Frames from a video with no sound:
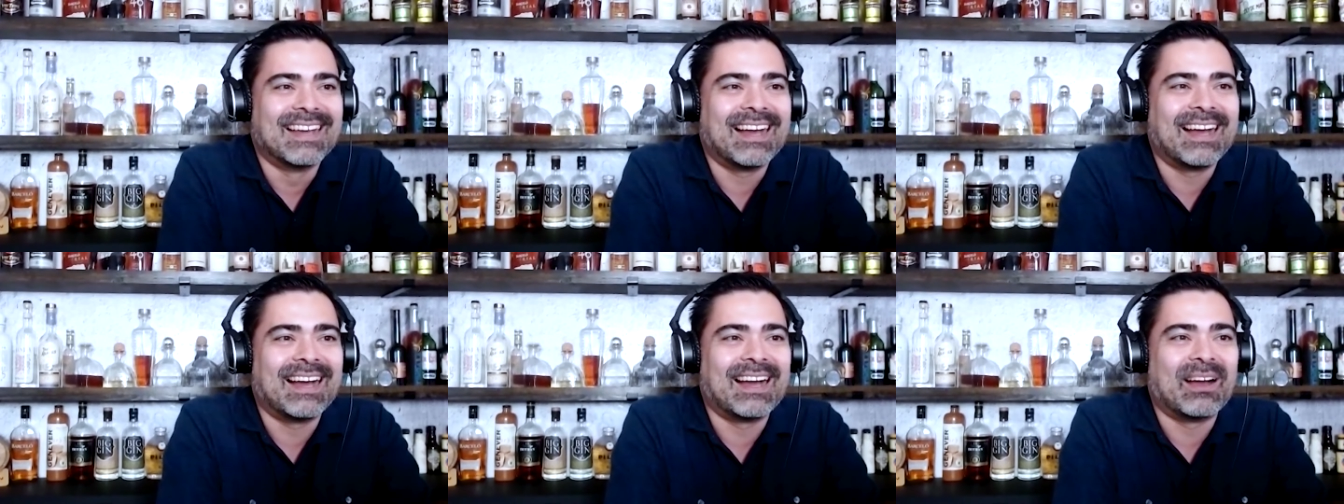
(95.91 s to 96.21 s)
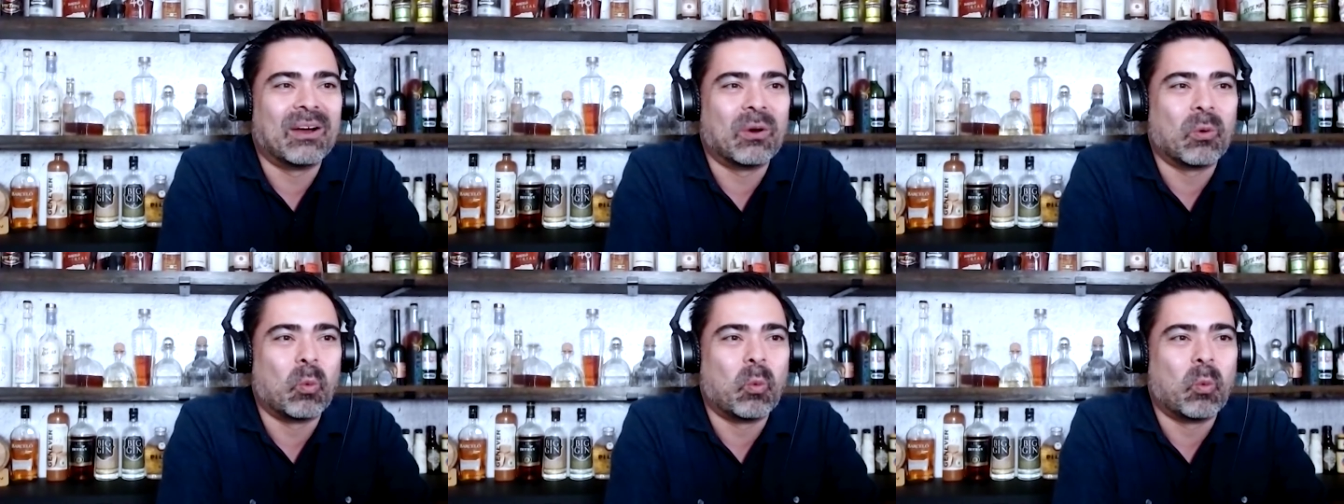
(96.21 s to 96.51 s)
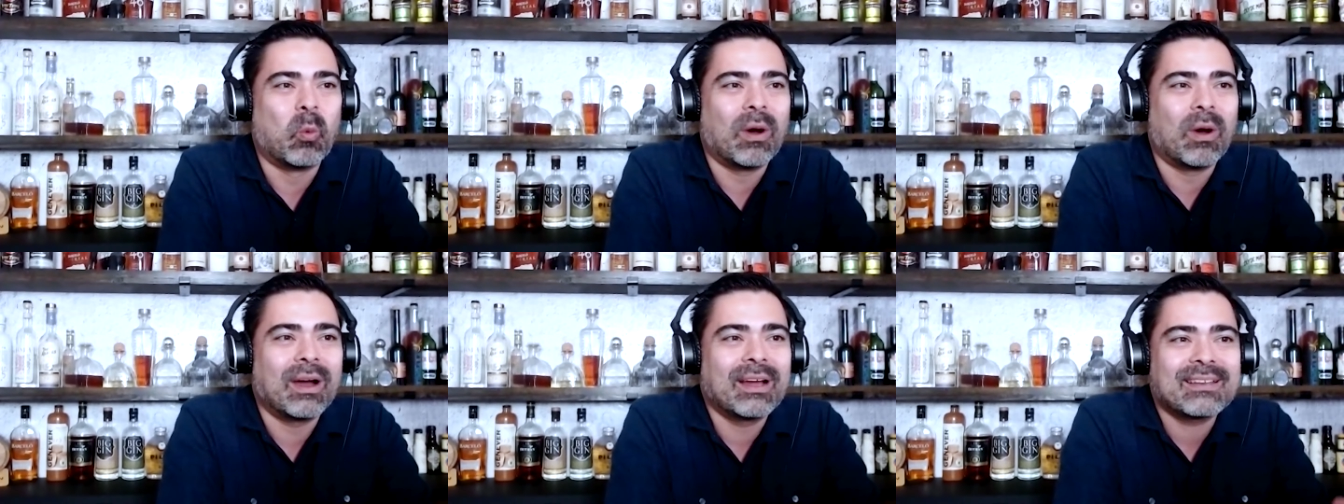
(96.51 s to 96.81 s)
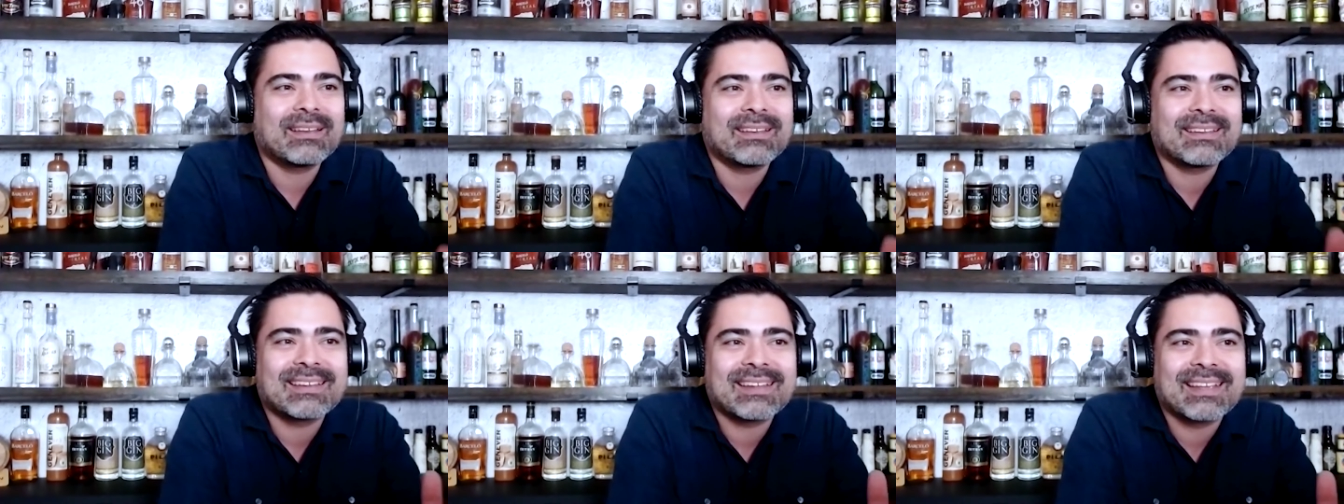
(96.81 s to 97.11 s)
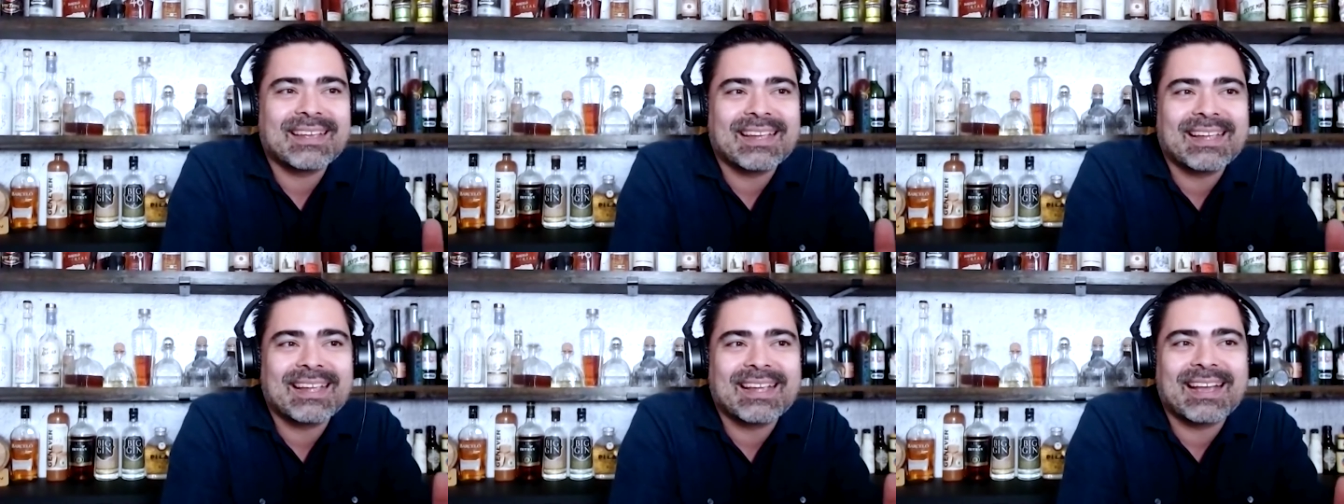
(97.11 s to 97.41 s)
uh, what
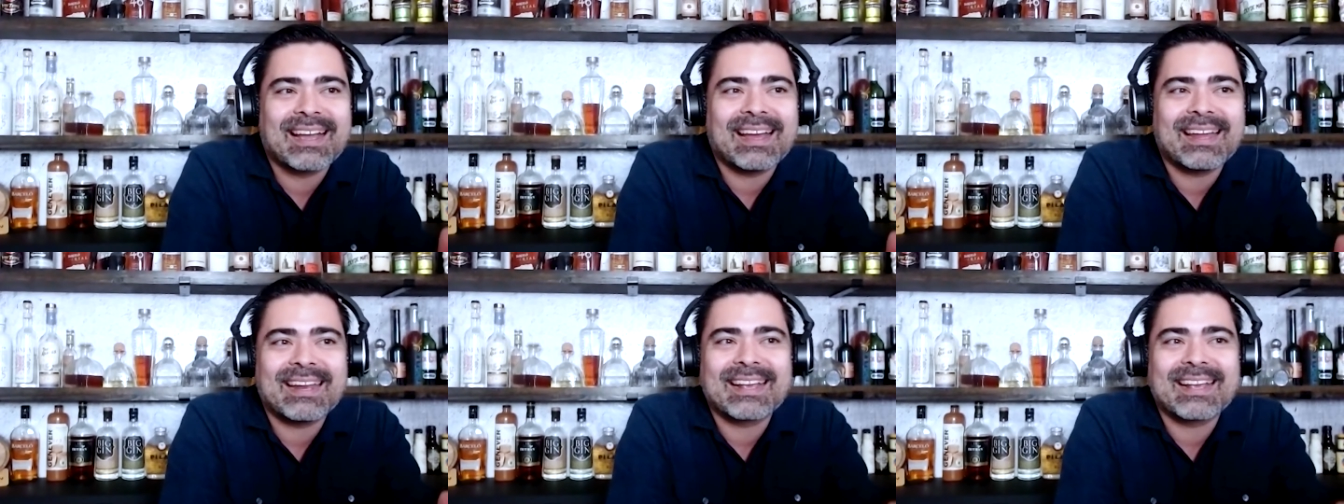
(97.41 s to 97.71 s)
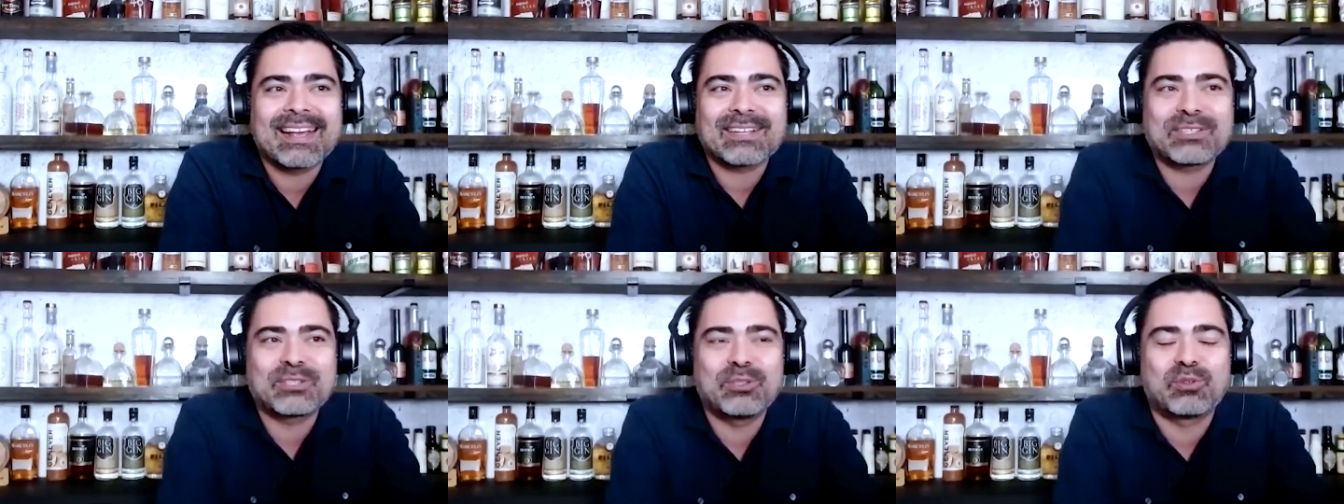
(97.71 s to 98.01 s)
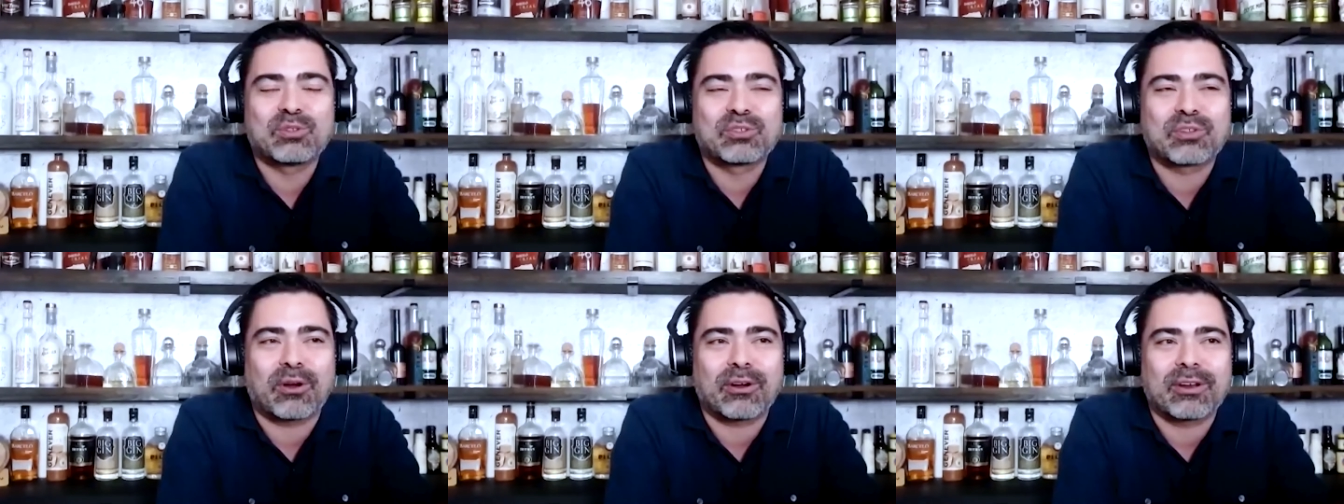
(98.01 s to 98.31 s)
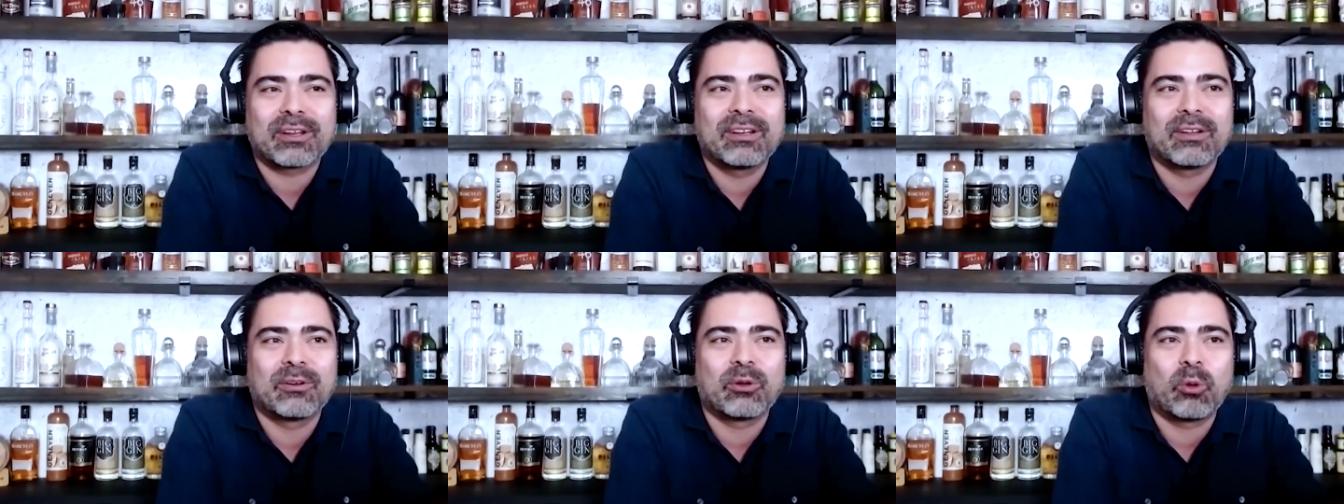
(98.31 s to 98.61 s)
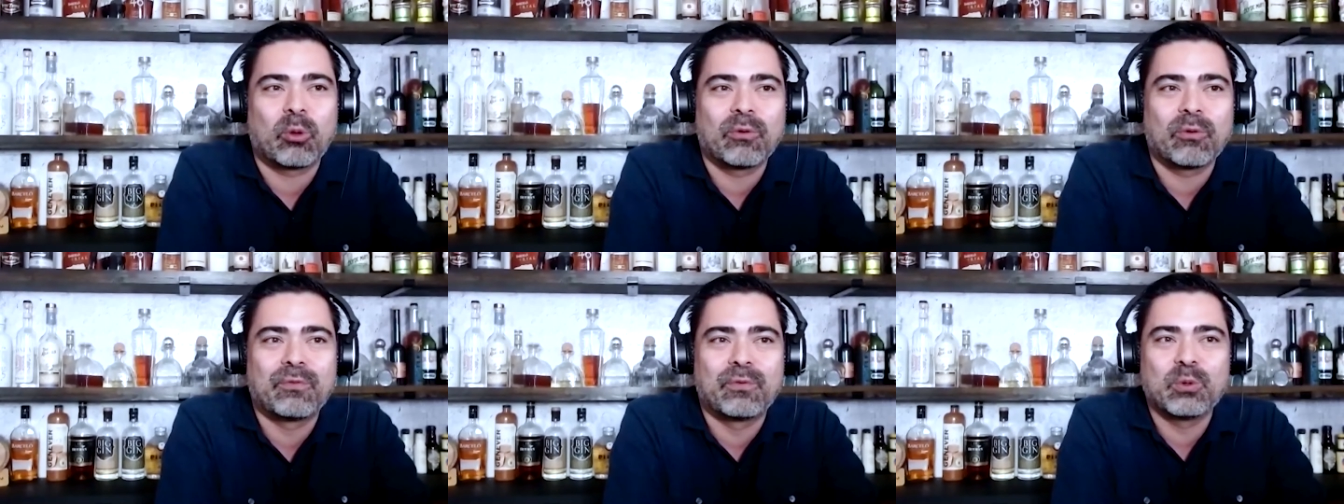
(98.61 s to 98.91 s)
kind of got you started in the
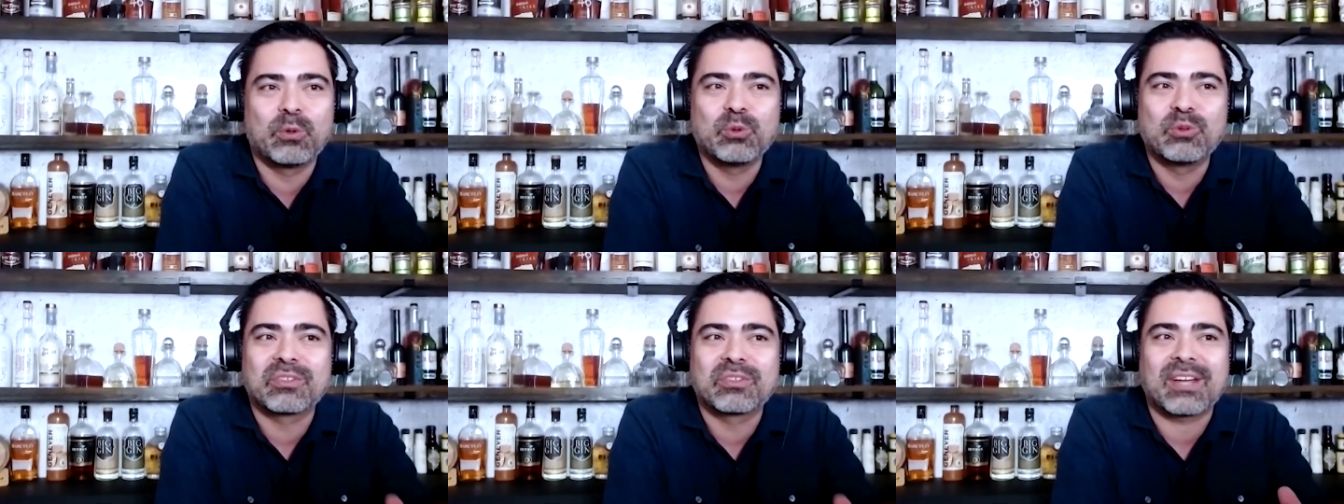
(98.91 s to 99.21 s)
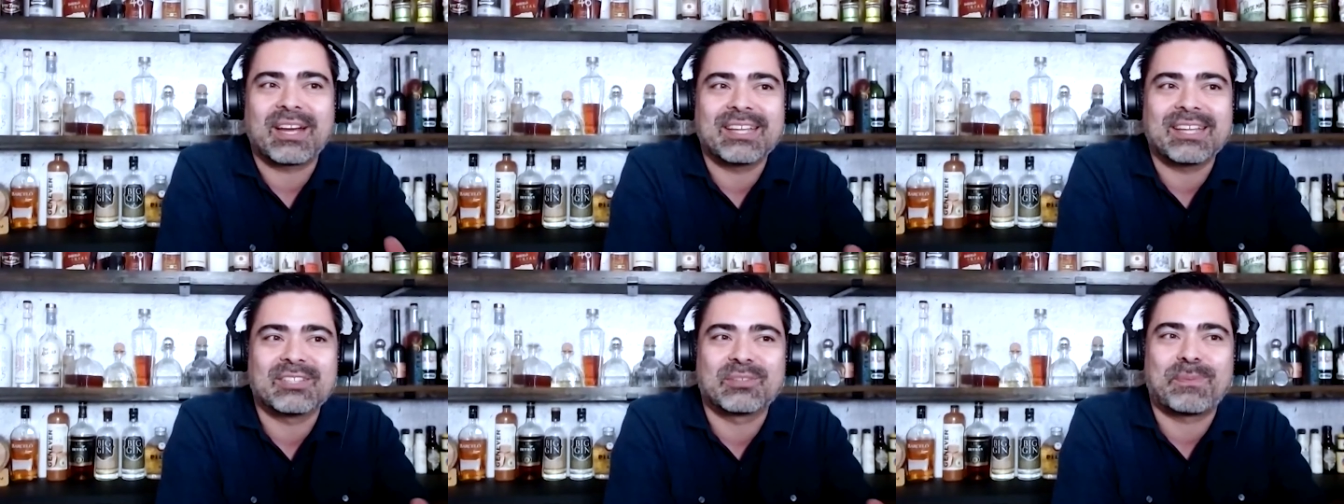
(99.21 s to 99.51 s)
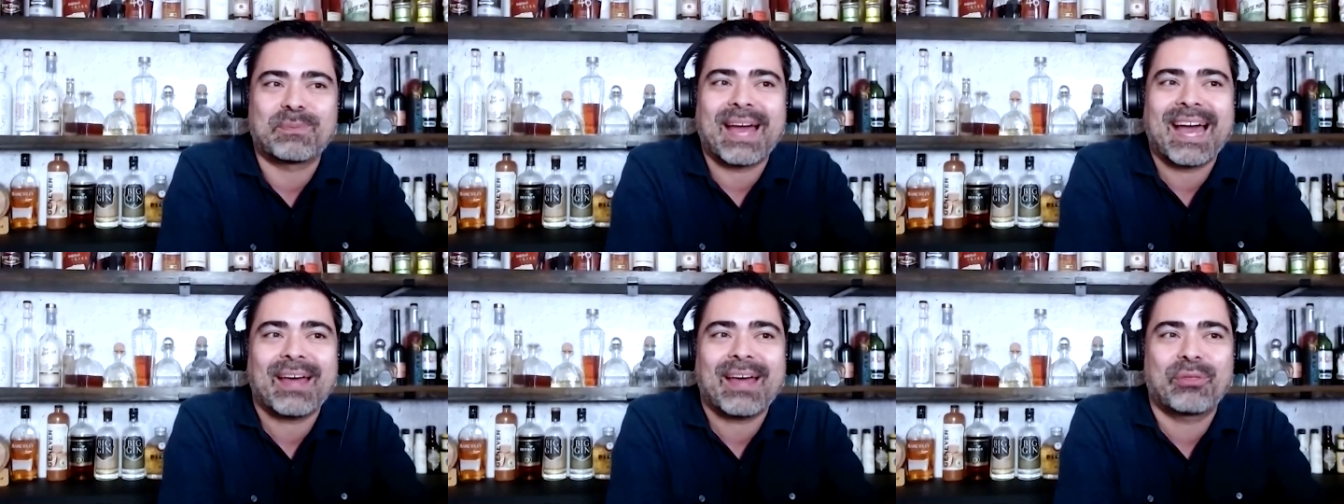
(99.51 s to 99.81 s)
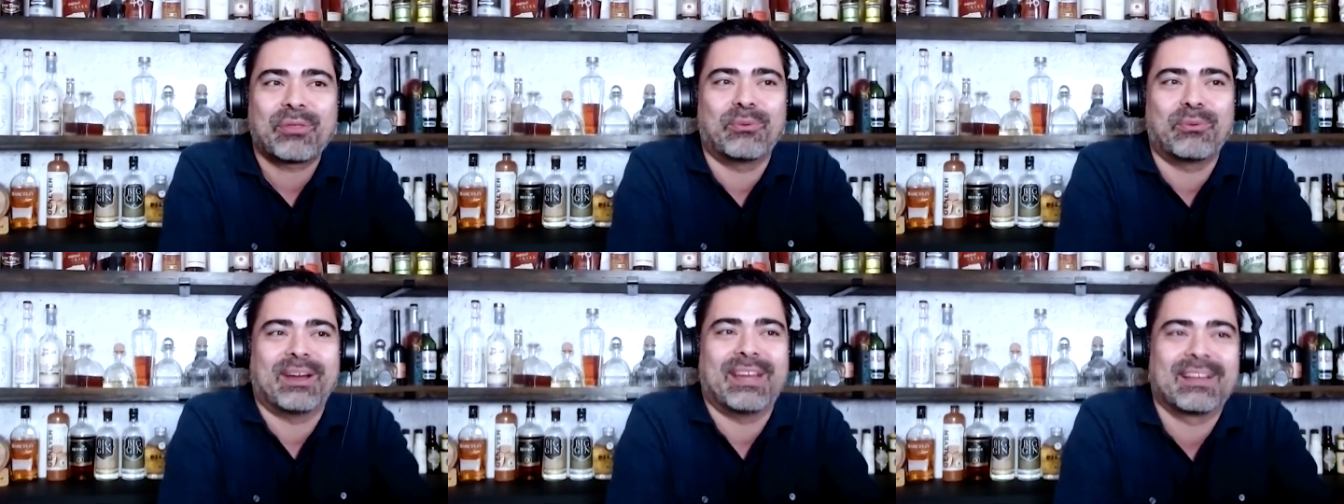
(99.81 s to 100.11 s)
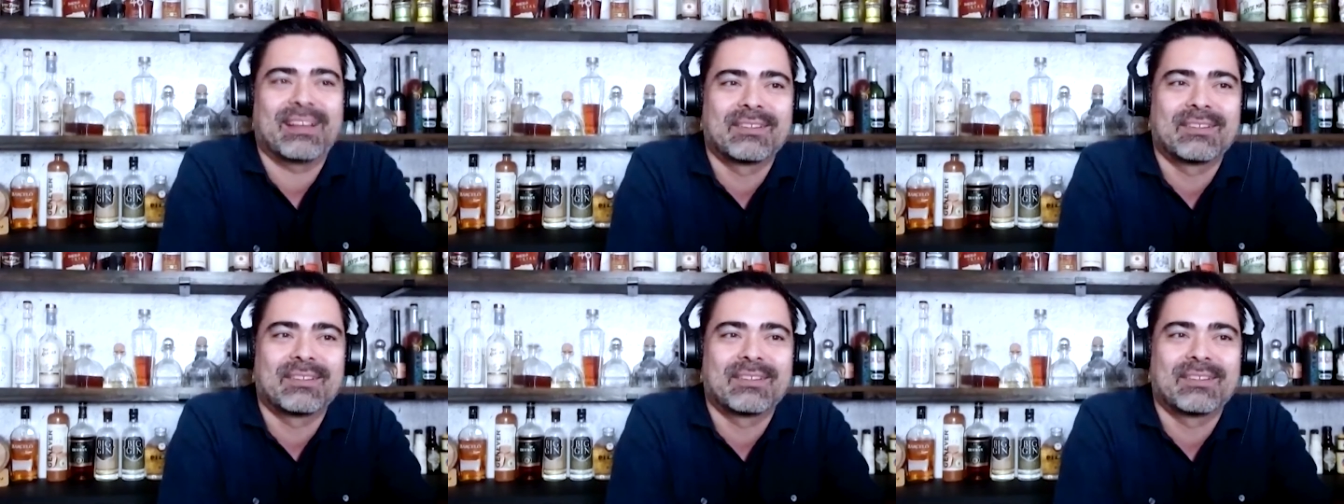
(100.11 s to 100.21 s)
whole food science pathway?